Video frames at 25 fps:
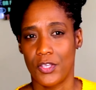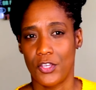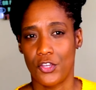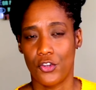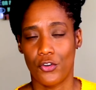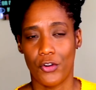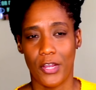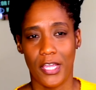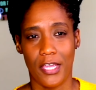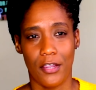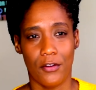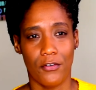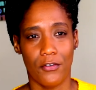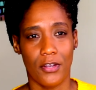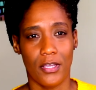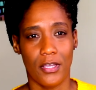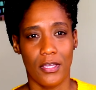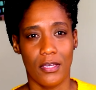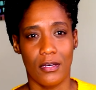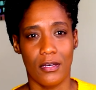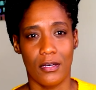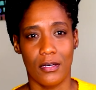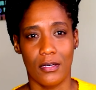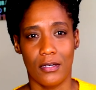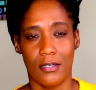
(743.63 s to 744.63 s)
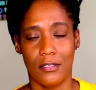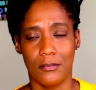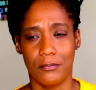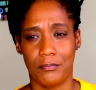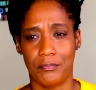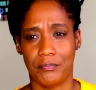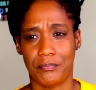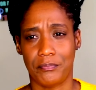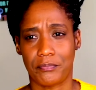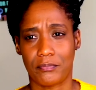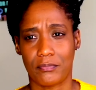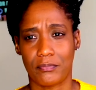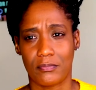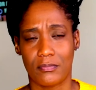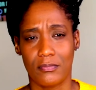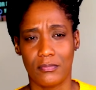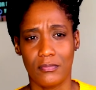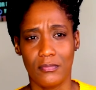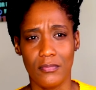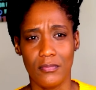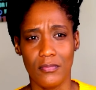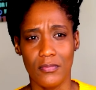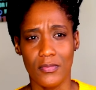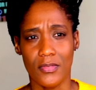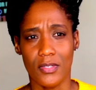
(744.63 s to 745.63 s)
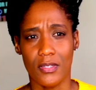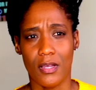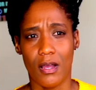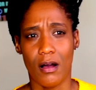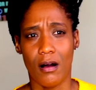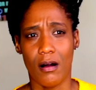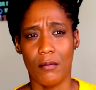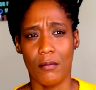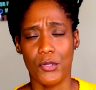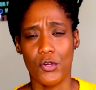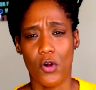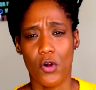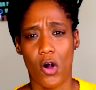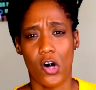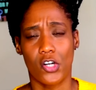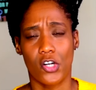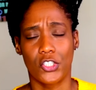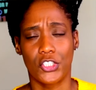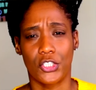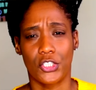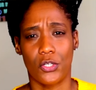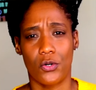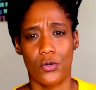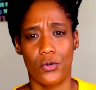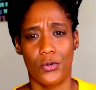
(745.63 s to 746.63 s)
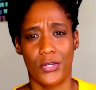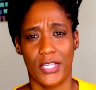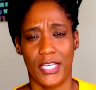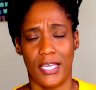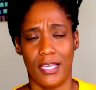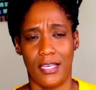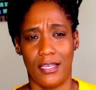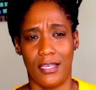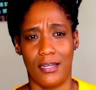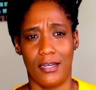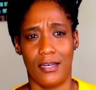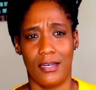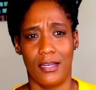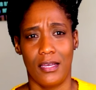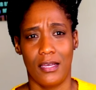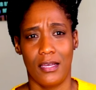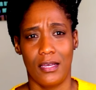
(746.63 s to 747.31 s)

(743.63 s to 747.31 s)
area. You also can